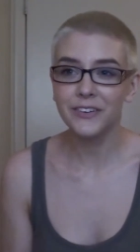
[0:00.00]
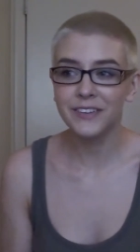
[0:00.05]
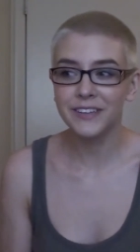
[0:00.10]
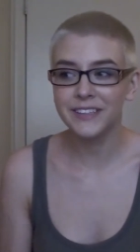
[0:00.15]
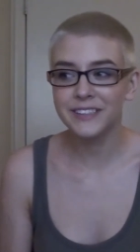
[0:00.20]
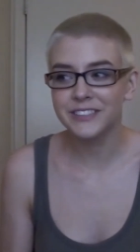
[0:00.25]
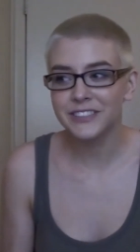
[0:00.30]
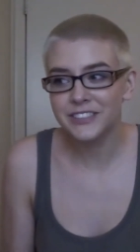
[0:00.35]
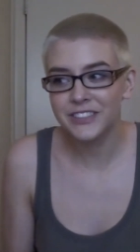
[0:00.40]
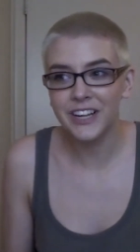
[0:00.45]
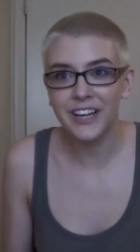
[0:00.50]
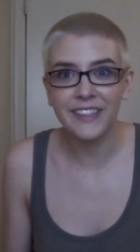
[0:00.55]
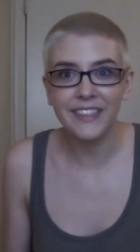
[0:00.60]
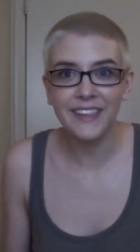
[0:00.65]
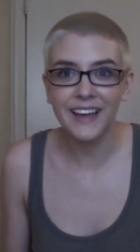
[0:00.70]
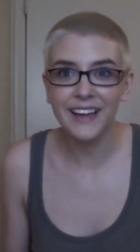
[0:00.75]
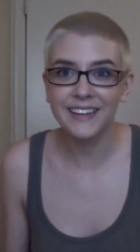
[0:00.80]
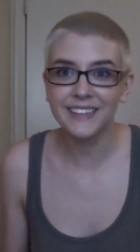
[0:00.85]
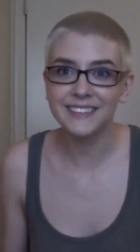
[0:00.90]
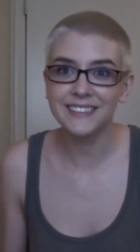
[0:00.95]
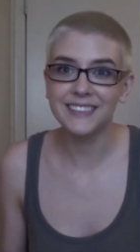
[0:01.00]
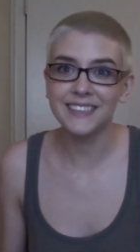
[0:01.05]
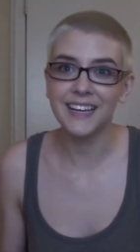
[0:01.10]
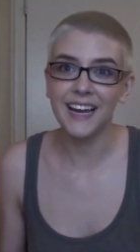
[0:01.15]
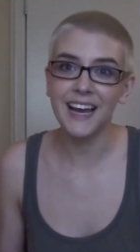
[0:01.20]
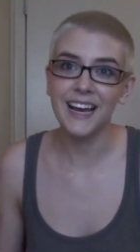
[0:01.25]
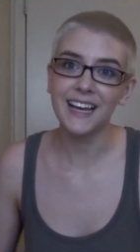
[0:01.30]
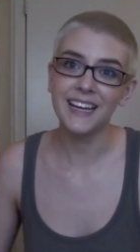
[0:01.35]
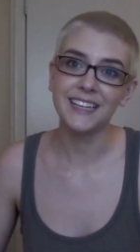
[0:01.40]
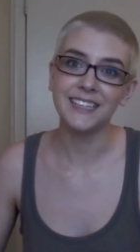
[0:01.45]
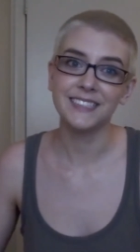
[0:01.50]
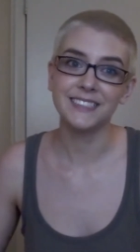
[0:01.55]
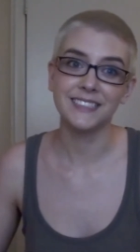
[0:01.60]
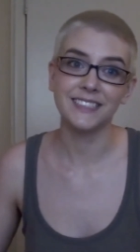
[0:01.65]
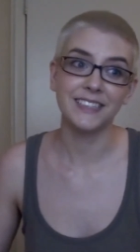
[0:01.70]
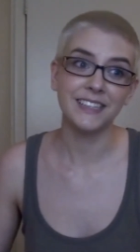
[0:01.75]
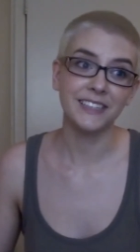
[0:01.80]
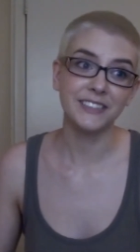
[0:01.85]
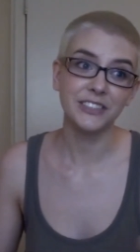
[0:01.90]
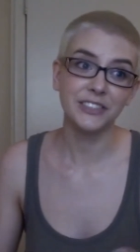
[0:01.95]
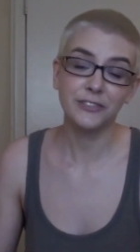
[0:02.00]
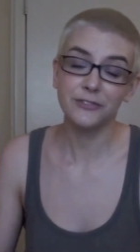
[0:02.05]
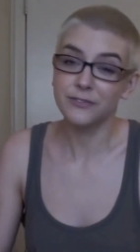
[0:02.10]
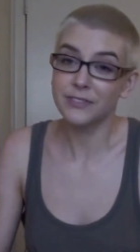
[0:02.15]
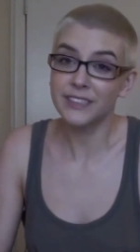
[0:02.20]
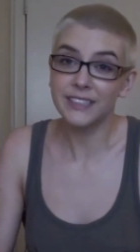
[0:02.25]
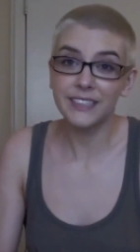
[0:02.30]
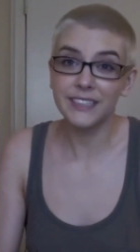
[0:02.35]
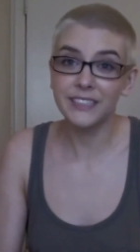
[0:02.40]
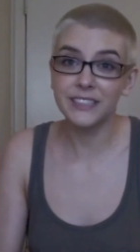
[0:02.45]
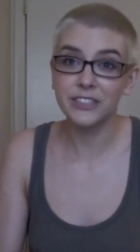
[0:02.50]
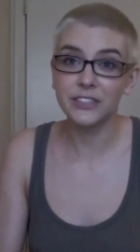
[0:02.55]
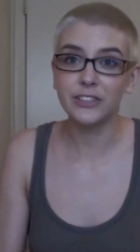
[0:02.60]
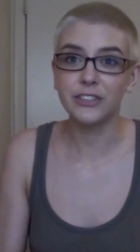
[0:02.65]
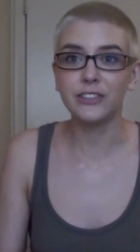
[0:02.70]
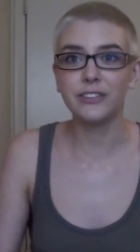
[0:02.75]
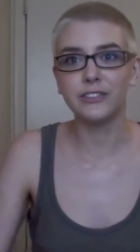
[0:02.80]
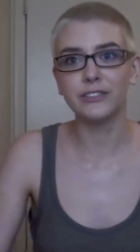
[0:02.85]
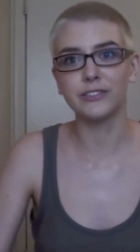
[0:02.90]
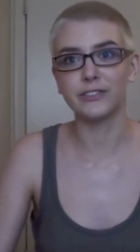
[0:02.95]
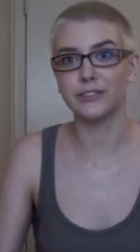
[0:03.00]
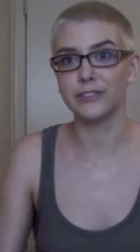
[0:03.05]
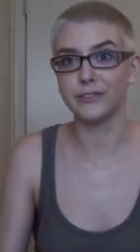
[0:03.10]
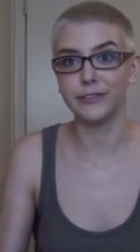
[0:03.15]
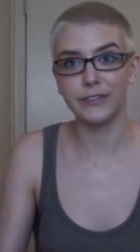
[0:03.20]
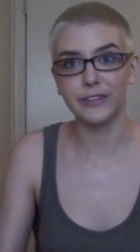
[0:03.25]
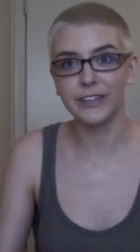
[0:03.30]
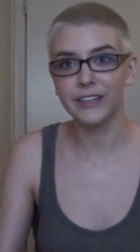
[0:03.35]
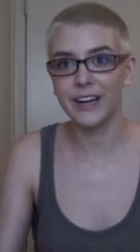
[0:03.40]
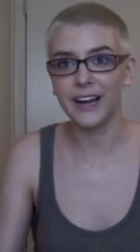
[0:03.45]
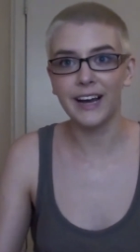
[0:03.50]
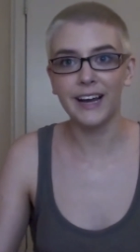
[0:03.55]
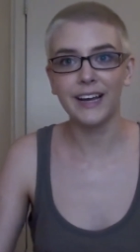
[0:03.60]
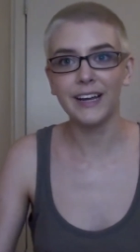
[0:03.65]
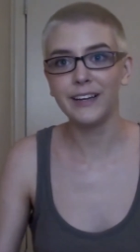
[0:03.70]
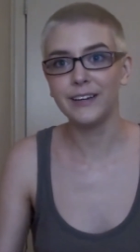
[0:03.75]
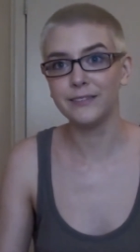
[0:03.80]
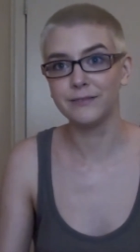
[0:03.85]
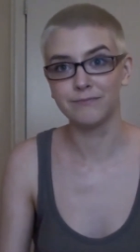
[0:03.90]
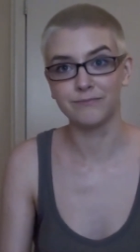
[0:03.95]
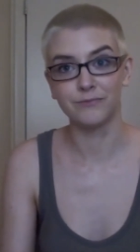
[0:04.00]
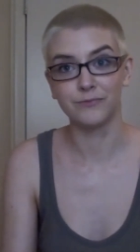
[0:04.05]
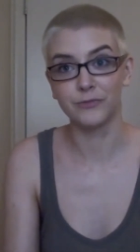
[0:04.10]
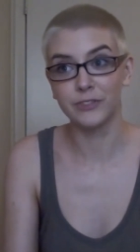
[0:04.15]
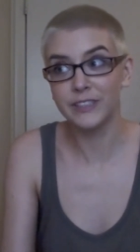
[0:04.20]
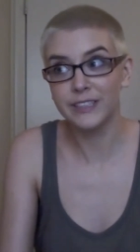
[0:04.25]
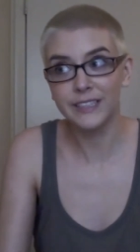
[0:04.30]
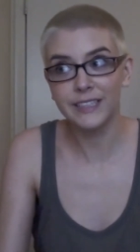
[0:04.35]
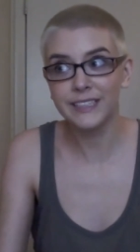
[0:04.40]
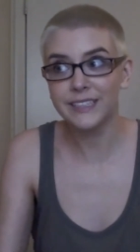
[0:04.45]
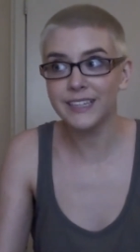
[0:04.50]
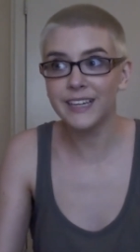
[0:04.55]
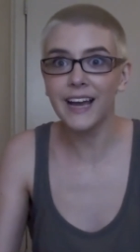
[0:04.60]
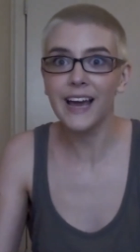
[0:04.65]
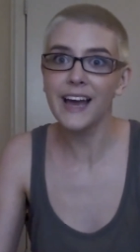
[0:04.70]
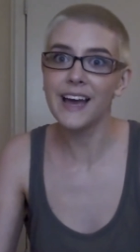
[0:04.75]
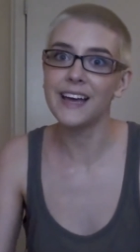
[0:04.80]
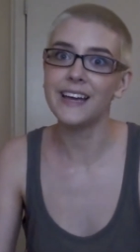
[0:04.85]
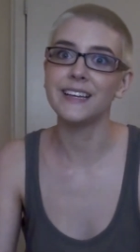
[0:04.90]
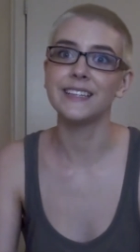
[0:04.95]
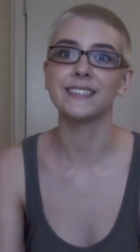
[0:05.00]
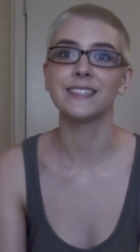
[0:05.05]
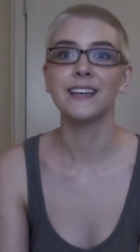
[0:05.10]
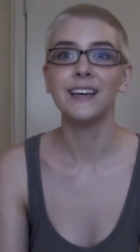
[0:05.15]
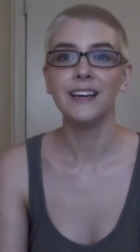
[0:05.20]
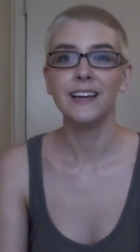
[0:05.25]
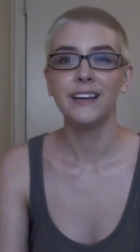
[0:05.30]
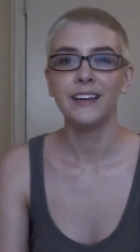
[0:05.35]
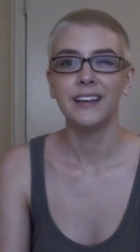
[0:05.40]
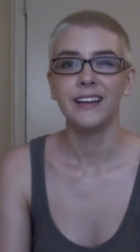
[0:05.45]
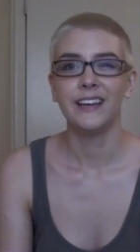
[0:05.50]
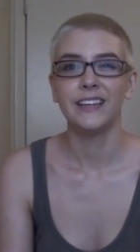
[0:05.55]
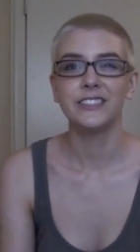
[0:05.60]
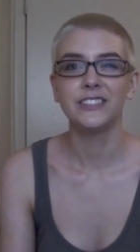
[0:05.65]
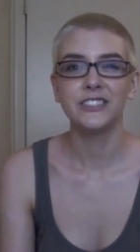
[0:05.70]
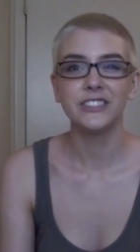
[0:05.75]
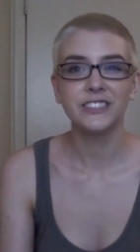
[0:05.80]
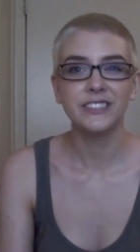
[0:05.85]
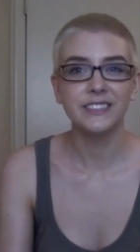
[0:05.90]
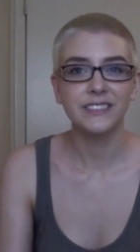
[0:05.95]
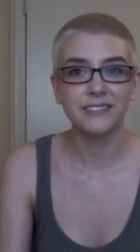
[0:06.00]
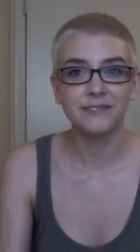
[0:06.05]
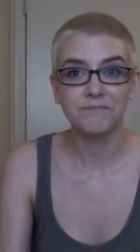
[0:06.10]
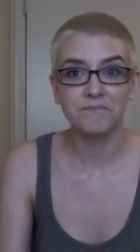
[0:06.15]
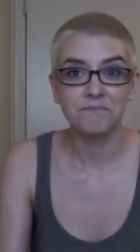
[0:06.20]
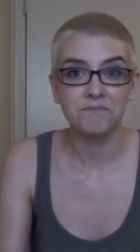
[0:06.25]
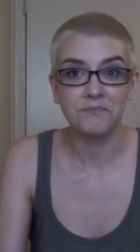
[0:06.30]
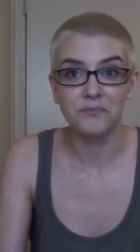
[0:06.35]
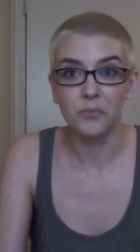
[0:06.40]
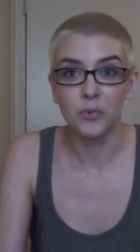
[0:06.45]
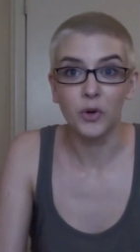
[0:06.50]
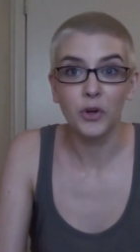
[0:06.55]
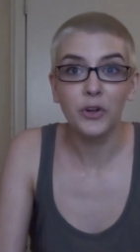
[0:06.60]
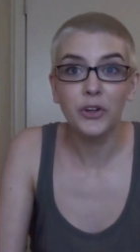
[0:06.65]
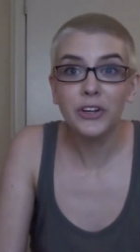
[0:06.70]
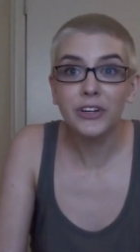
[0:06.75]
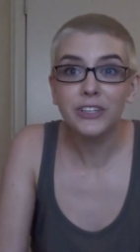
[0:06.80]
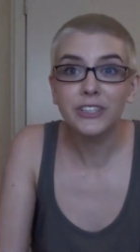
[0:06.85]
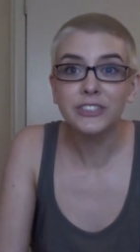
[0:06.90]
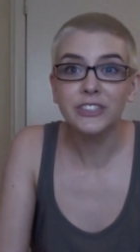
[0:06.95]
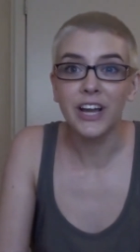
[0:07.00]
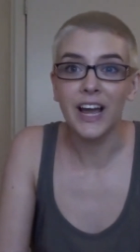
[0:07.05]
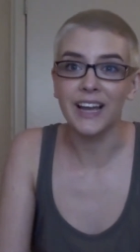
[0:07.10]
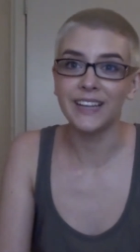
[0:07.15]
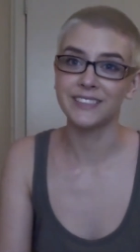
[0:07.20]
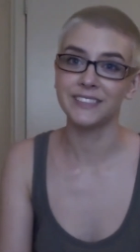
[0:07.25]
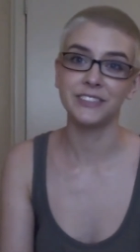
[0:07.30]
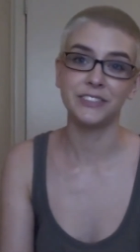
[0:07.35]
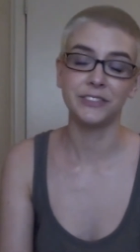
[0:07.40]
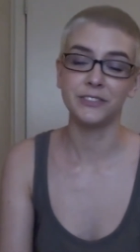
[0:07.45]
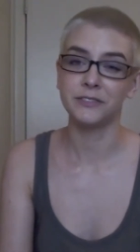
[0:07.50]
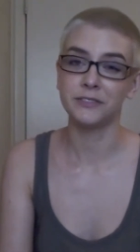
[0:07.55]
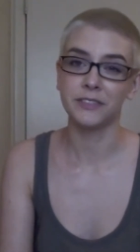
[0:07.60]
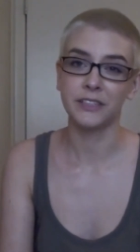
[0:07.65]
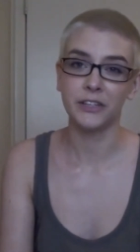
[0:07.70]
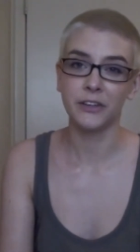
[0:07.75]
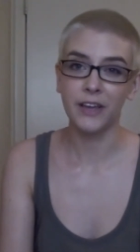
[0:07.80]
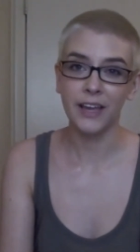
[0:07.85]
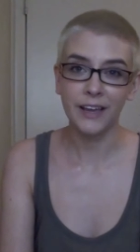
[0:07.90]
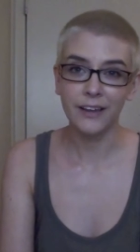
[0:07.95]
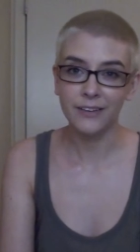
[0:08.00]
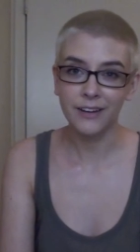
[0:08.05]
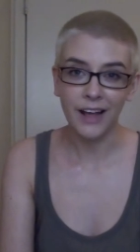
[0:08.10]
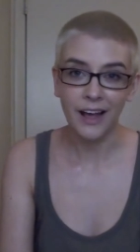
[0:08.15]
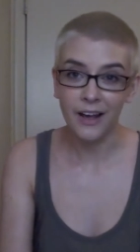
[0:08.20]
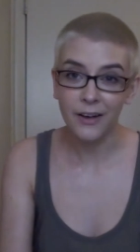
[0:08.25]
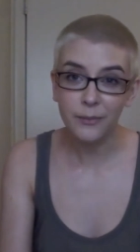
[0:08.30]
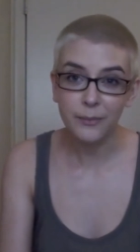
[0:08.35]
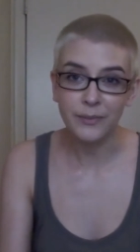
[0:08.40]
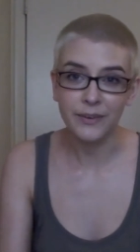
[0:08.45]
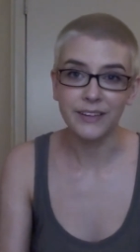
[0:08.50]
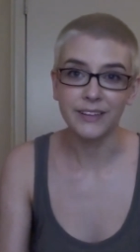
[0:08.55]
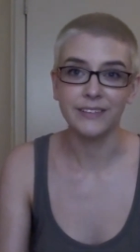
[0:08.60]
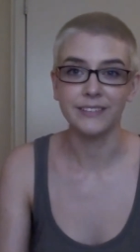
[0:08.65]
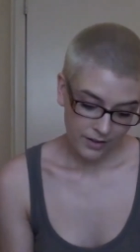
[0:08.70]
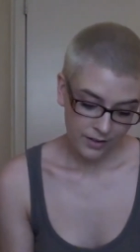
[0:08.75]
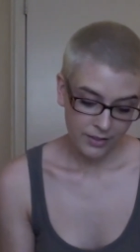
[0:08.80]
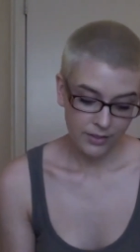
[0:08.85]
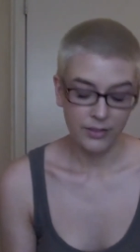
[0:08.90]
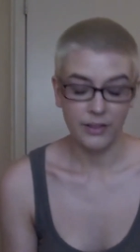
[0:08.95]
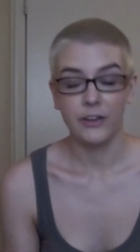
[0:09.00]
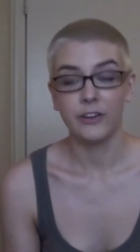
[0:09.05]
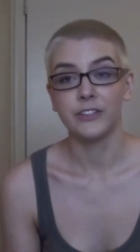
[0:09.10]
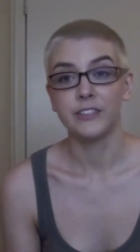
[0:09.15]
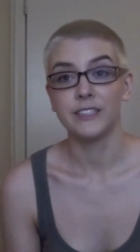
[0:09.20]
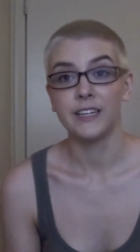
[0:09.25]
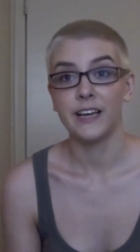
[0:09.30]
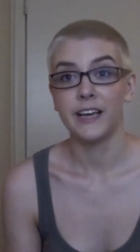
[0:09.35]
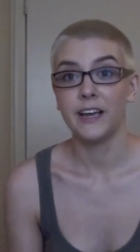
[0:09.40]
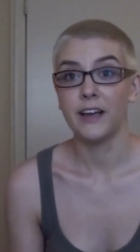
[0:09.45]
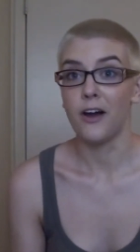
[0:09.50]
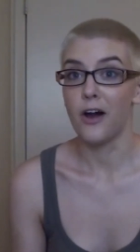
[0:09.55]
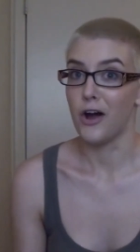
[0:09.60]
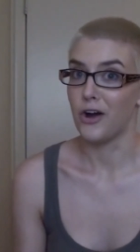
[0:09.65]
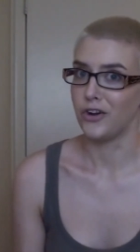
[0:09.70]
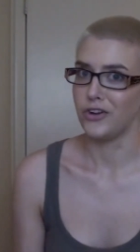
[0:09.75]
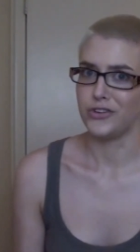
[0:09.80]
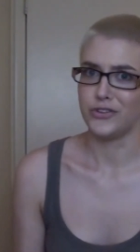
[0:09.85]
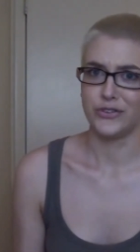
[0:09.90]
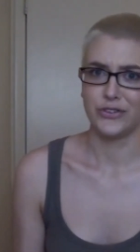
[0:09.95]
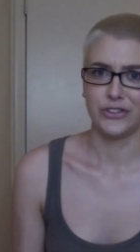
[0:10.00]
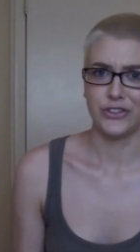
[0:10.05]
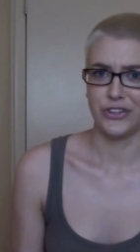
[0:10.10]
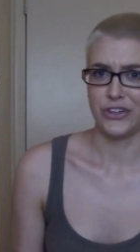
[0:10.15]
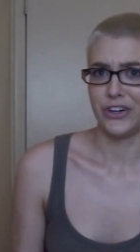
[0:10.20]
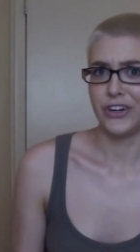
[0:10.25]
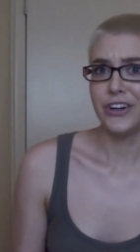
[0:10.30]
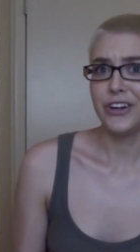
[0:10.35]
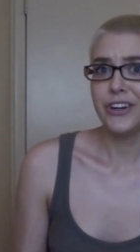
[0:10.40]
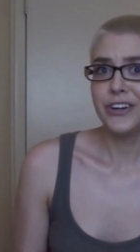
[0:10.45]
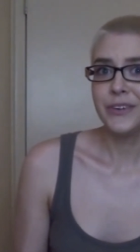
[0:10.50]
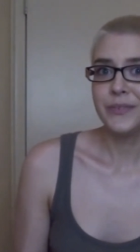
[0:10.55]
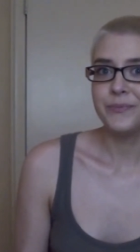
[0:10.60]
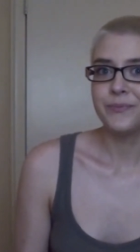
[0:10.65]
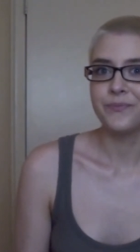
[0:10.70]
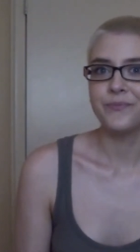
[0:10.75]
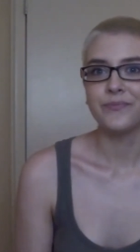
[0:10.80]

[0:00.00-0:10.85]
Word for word: that you're not that into guys and that you're really into girls, or if you're a guy, really into guys. It's just who you're attracted to and you can't help it. They could say, are you sure?